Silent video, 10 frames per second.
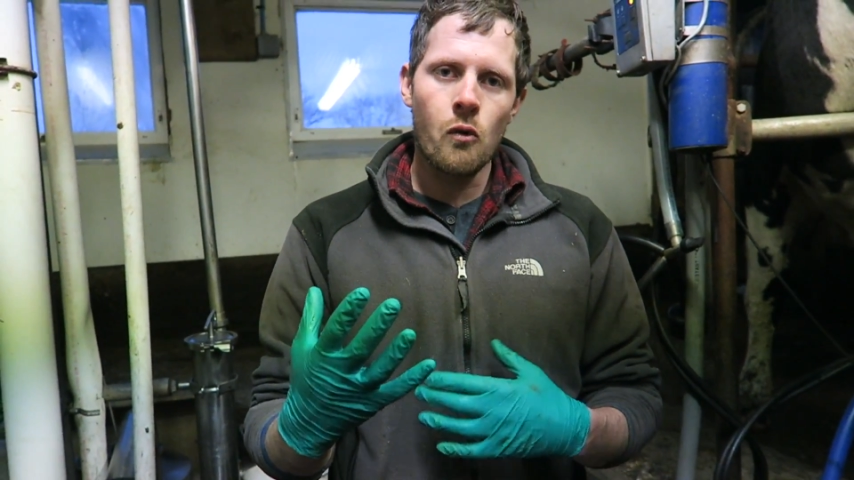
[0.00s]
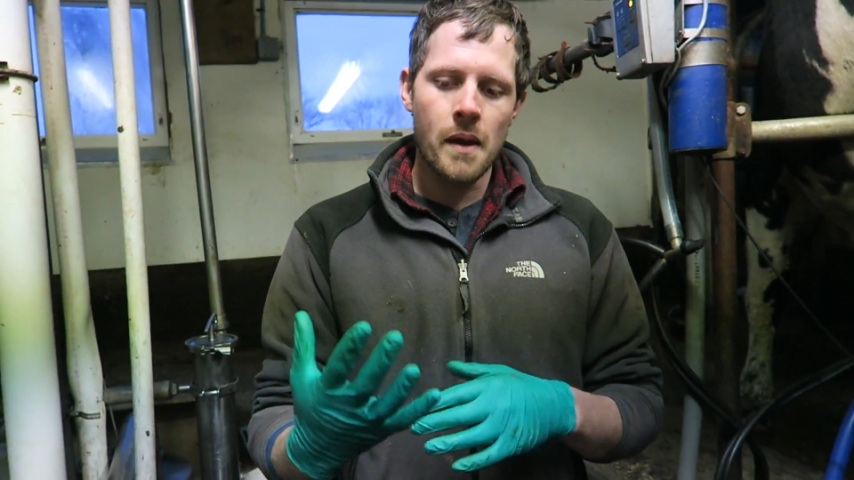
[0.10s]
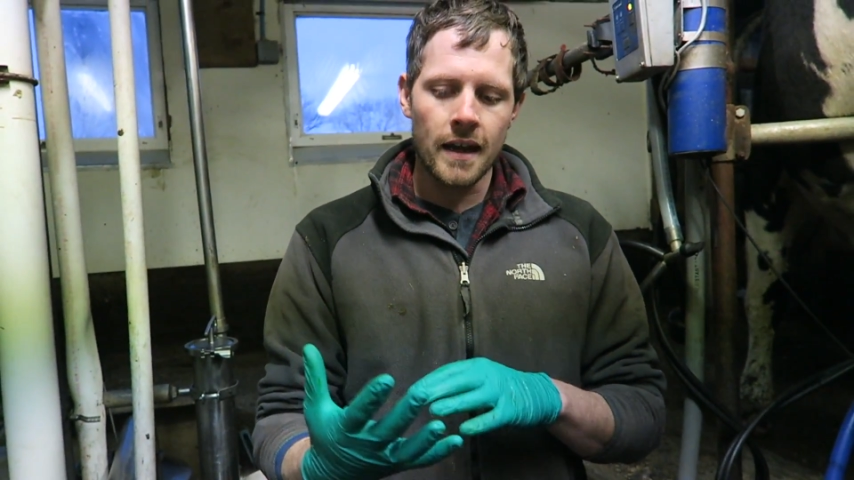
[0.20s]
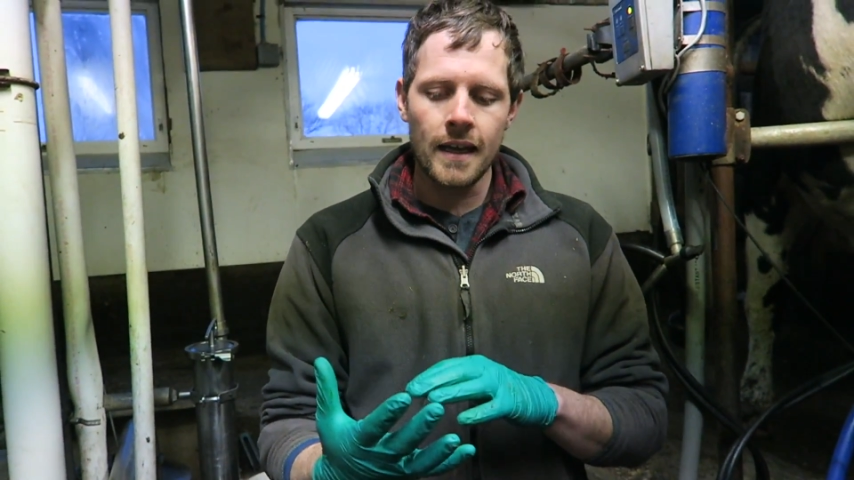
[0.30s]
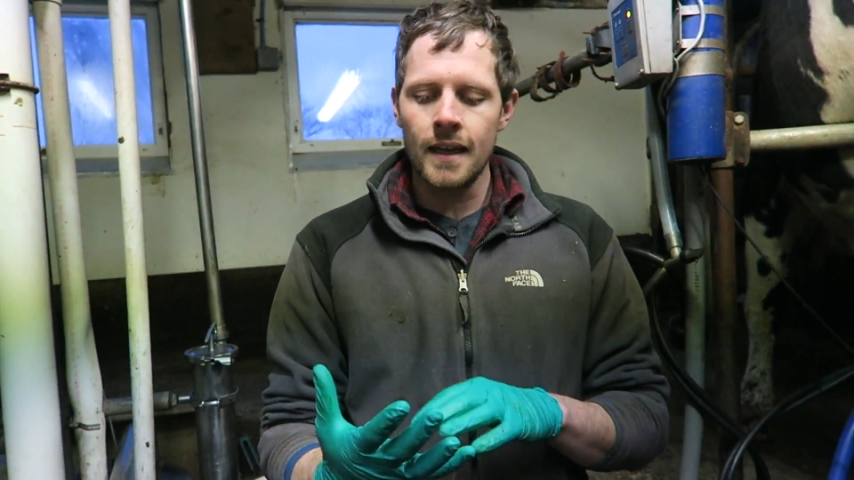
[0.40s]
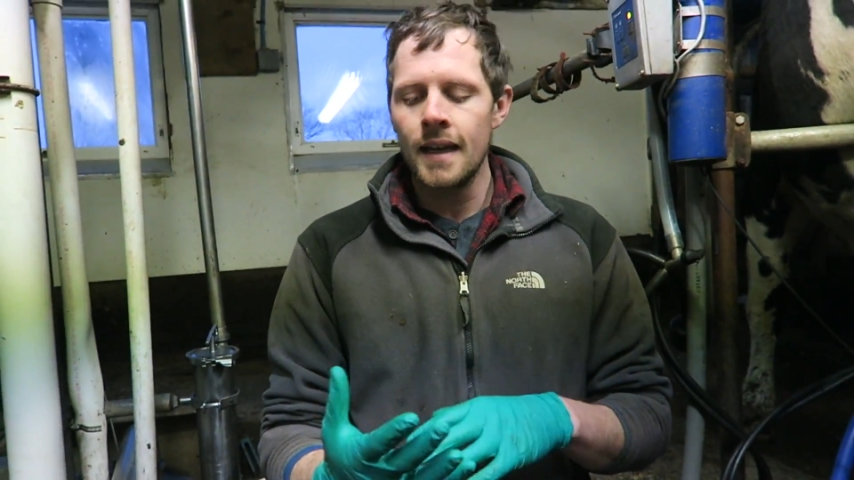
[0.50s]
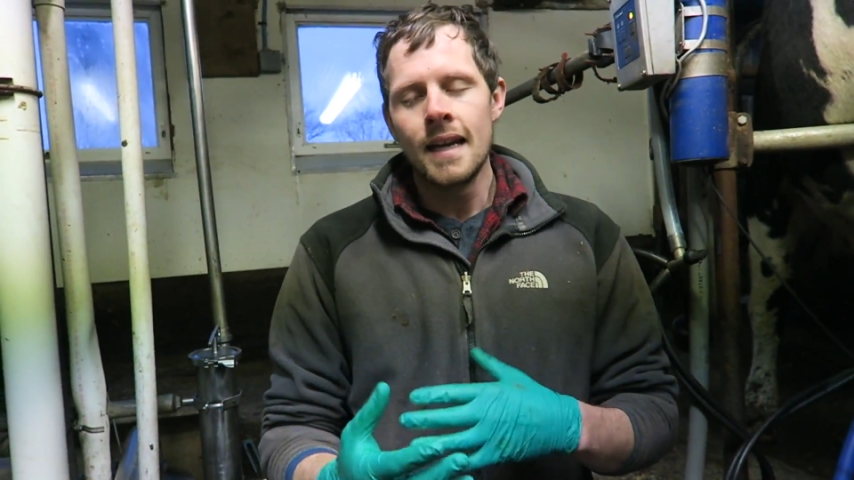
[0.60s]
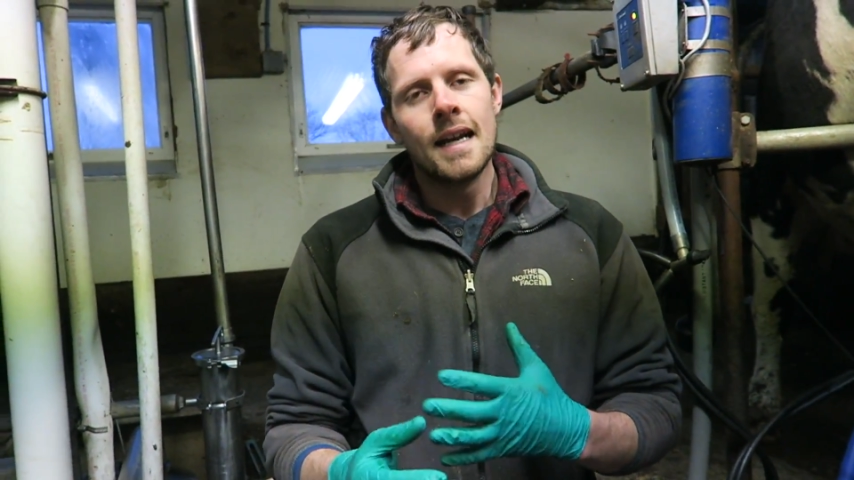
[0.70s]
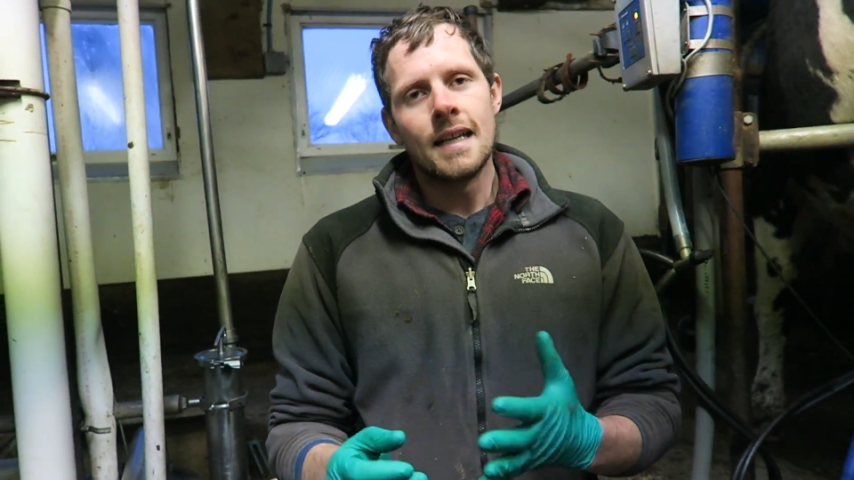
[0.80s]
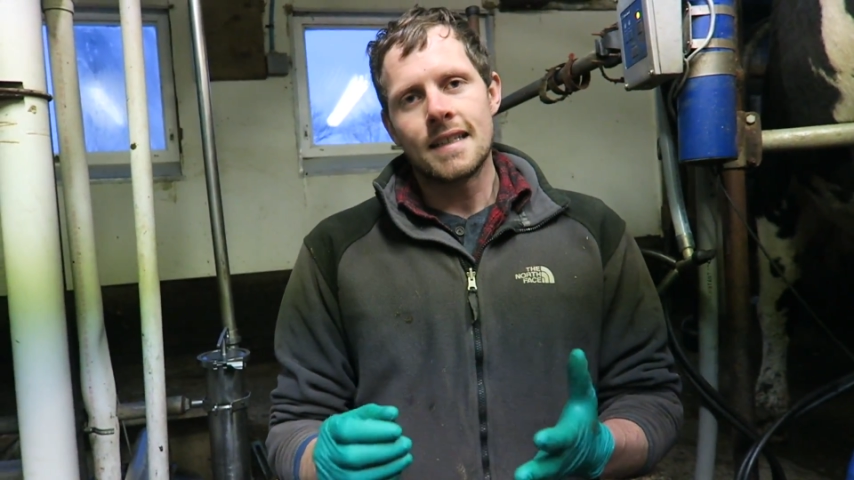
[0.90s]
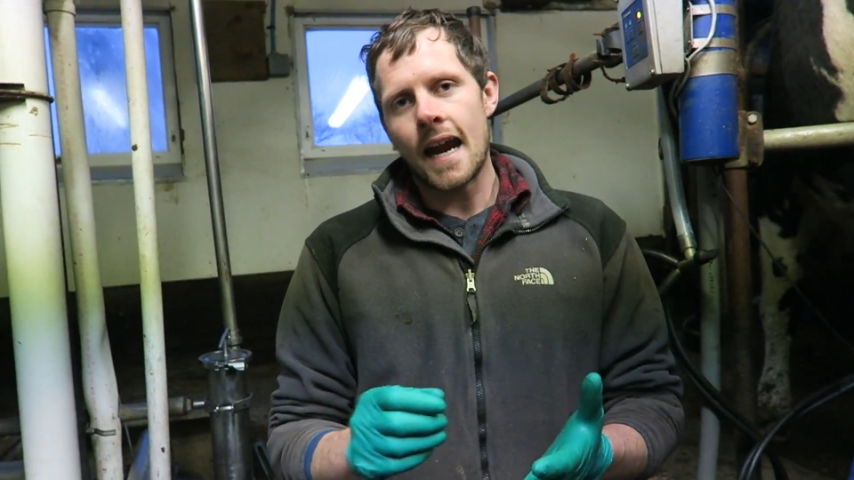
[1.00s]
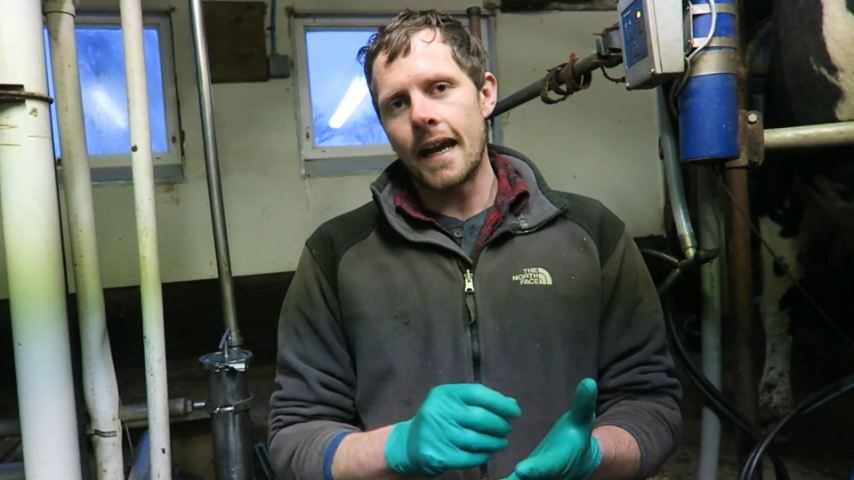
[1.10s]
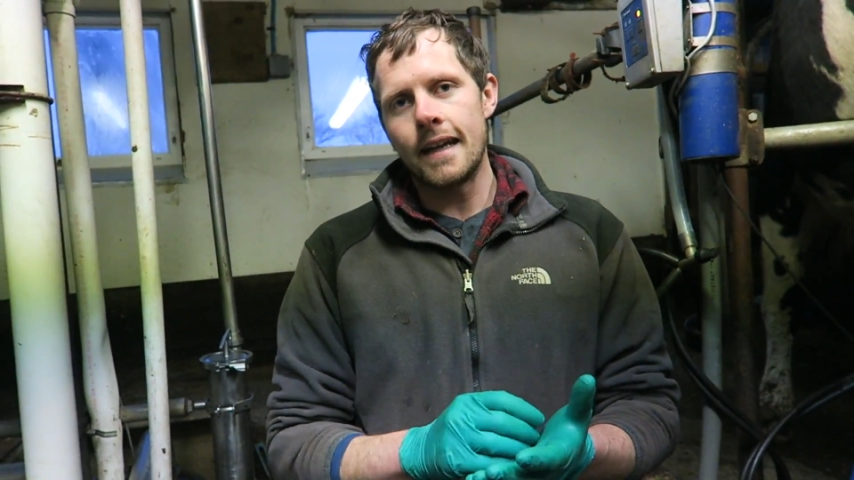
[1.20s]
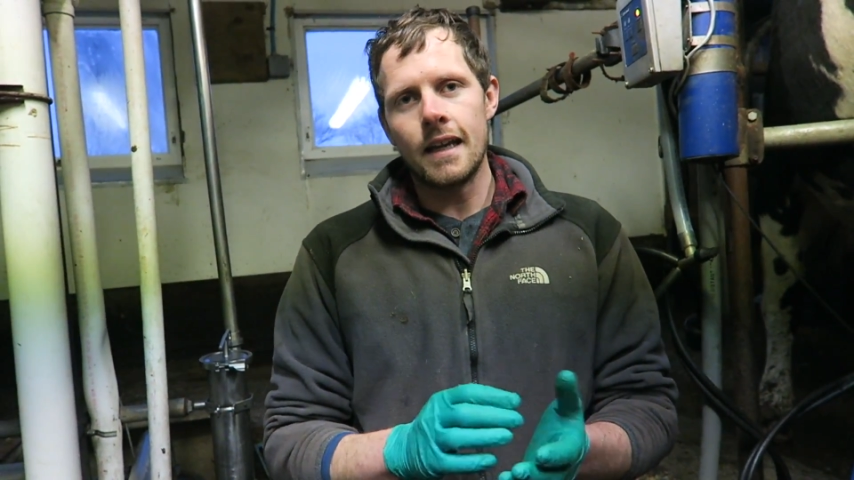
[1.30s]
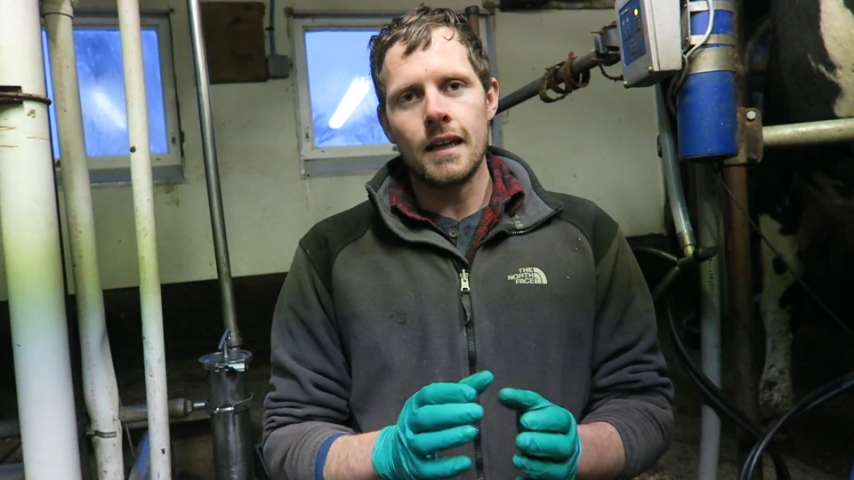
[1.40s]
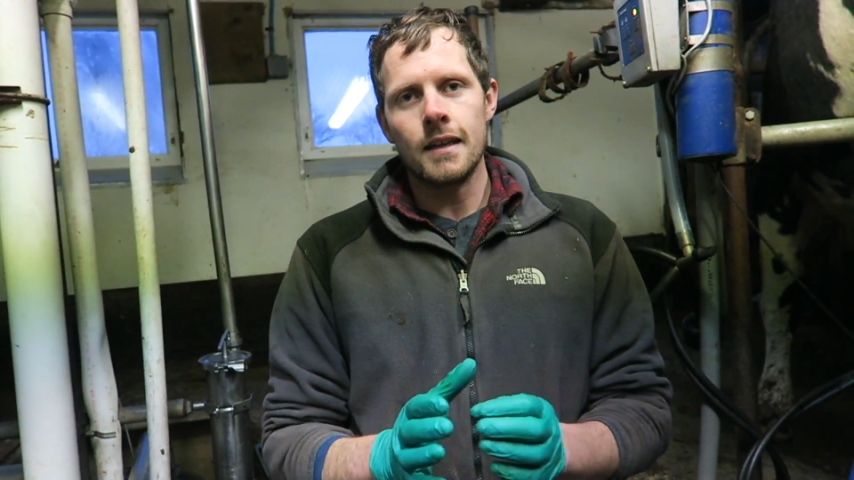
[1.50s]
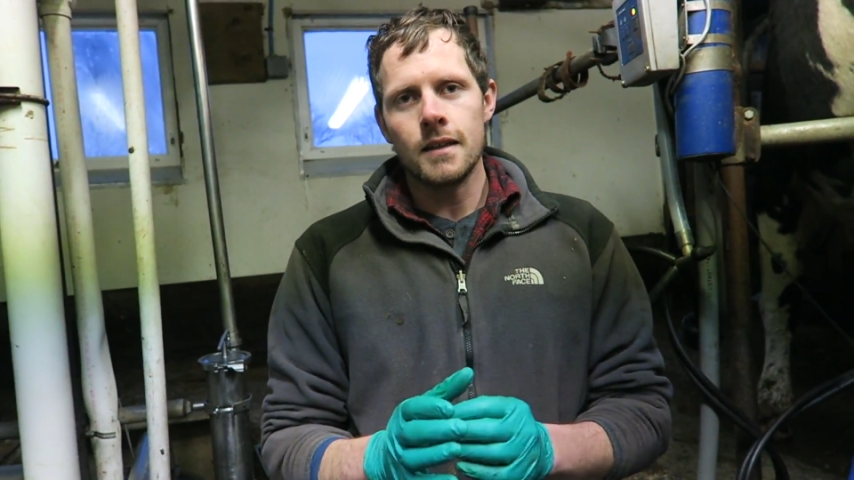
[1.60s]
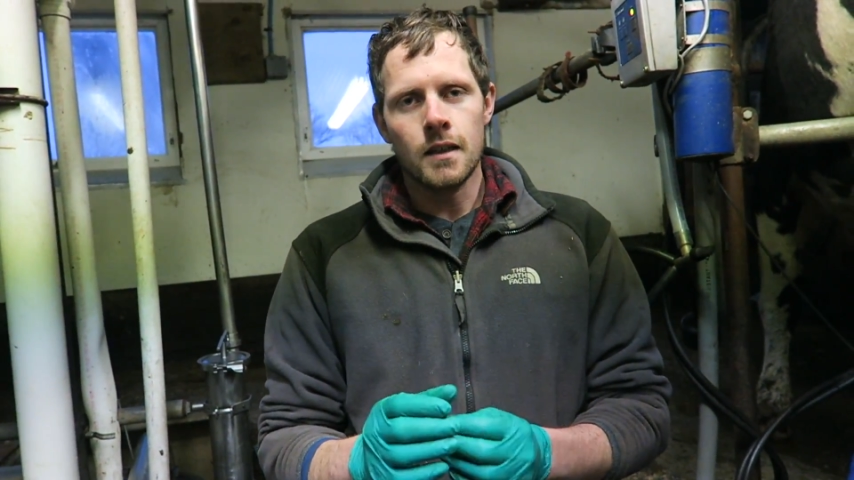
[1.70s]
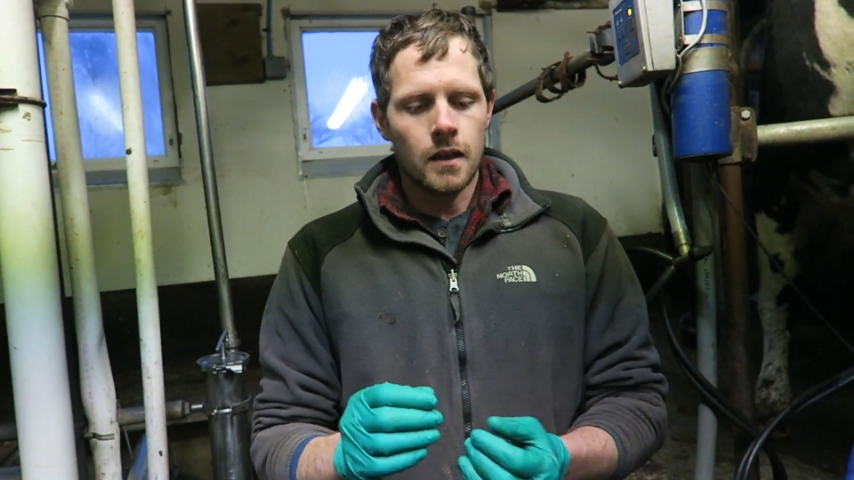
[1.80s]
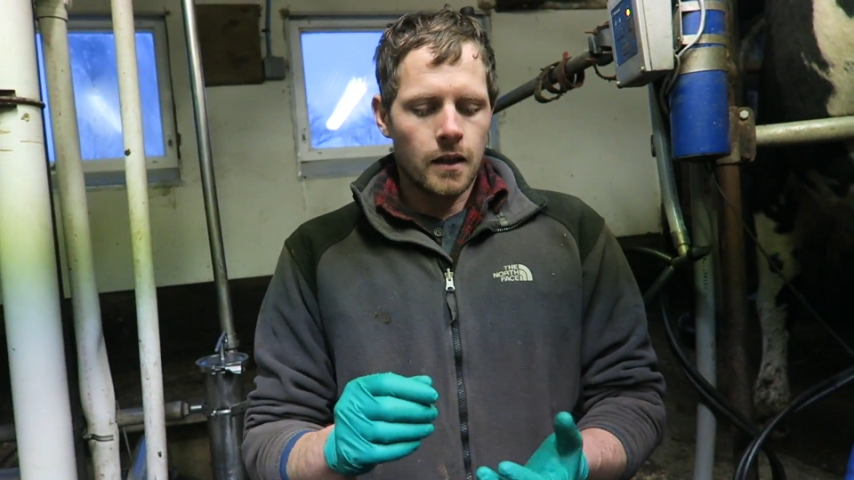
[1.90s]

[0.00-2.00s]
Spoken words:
many tiny